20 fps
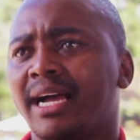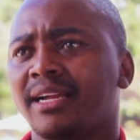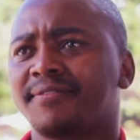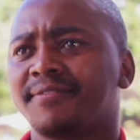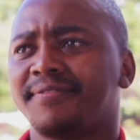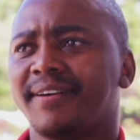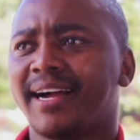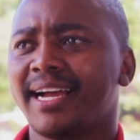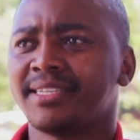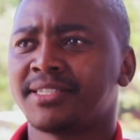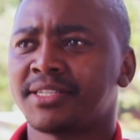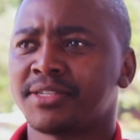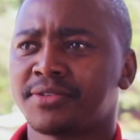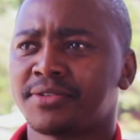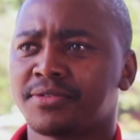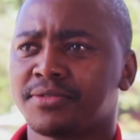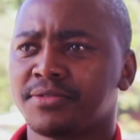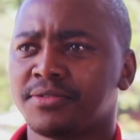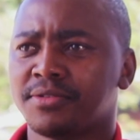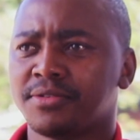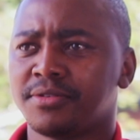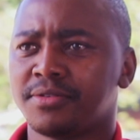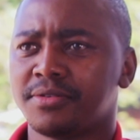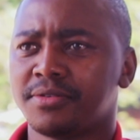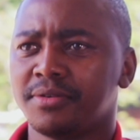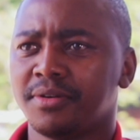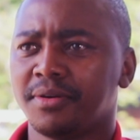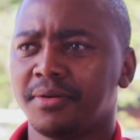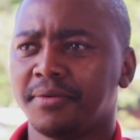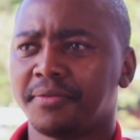advice
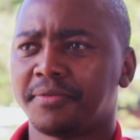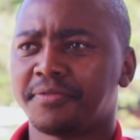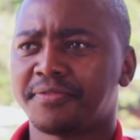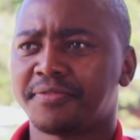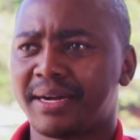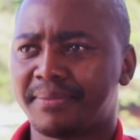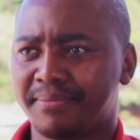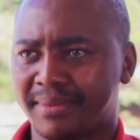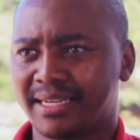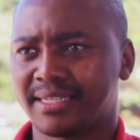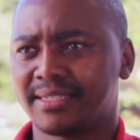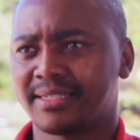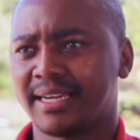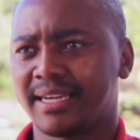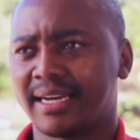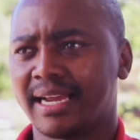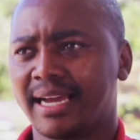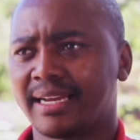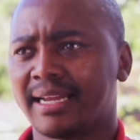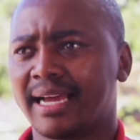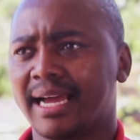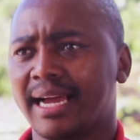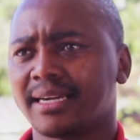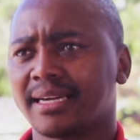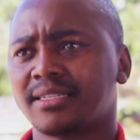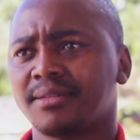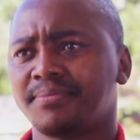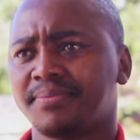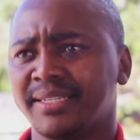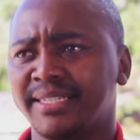to farmers and other
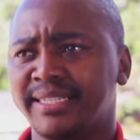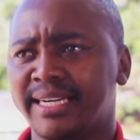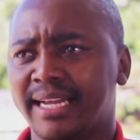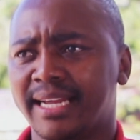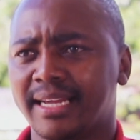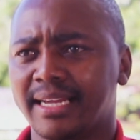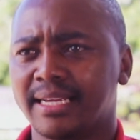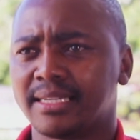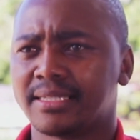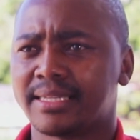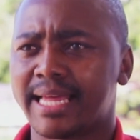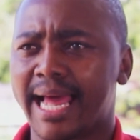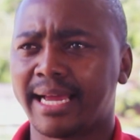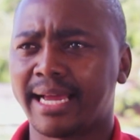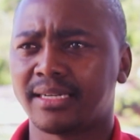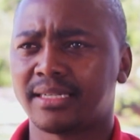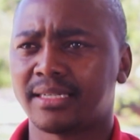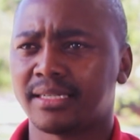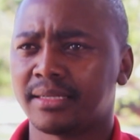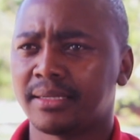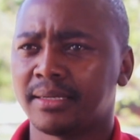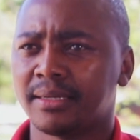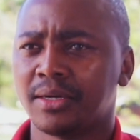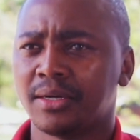agripreneurs is that